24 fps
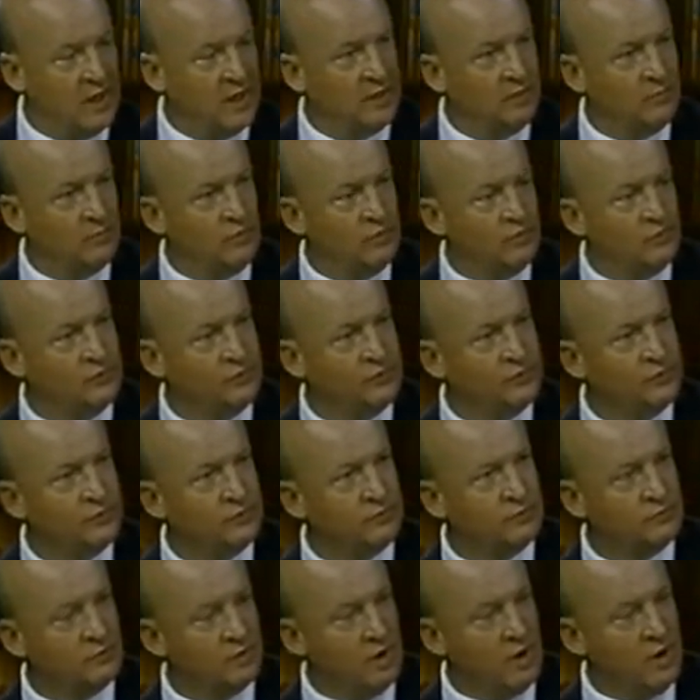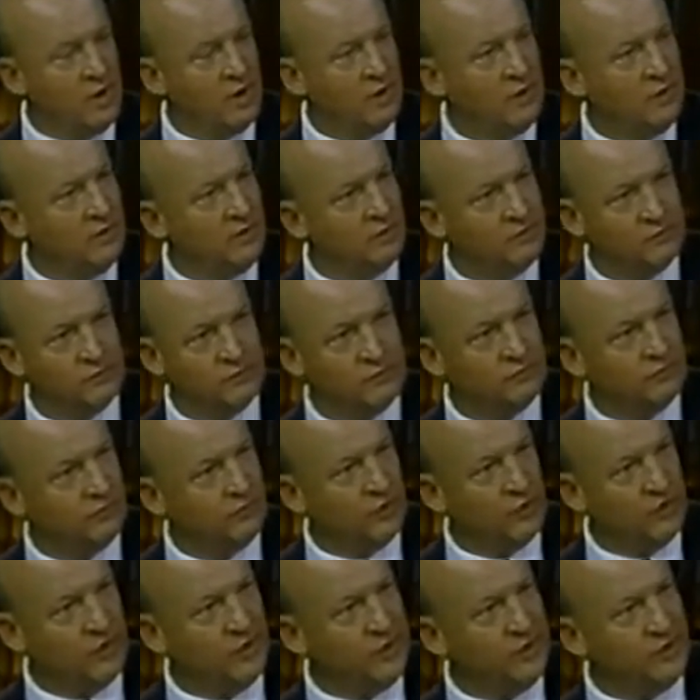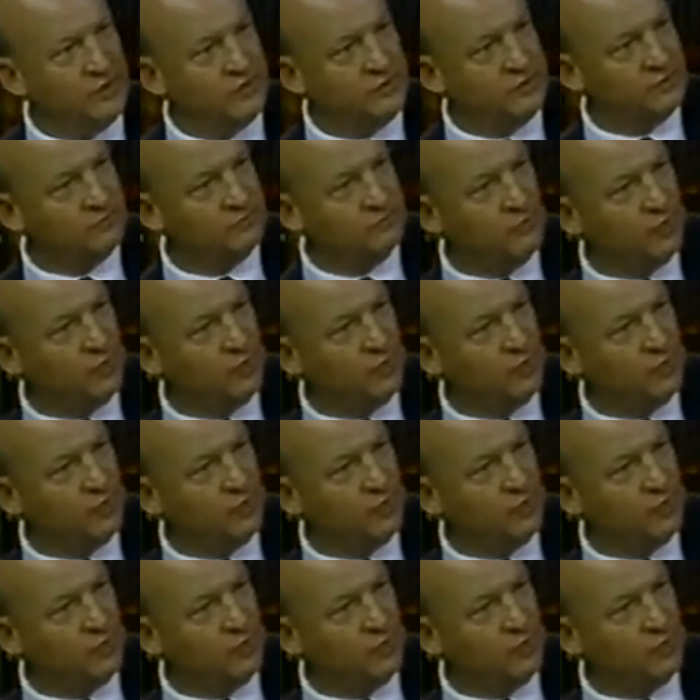animals, cars, planes,